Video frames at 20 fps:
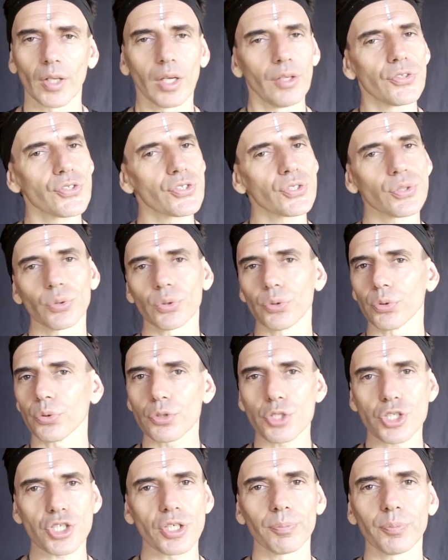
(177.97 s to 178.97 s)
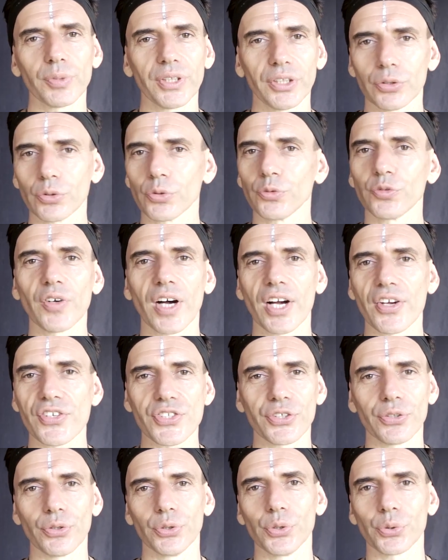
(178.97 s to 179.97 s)
And so don't jump in too
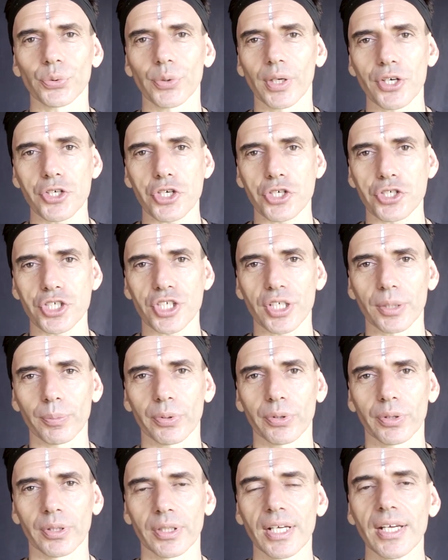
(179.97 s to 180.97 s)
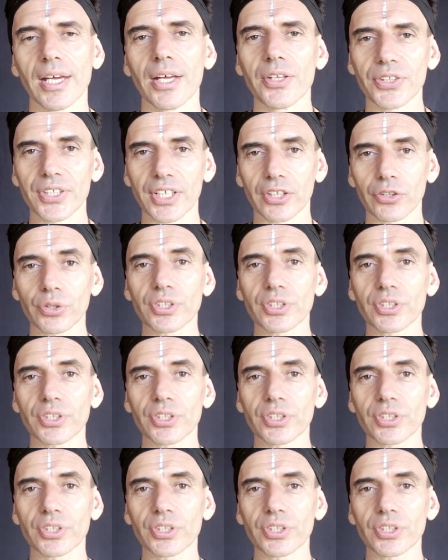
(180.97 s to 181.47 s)
fast in a new relationship. Take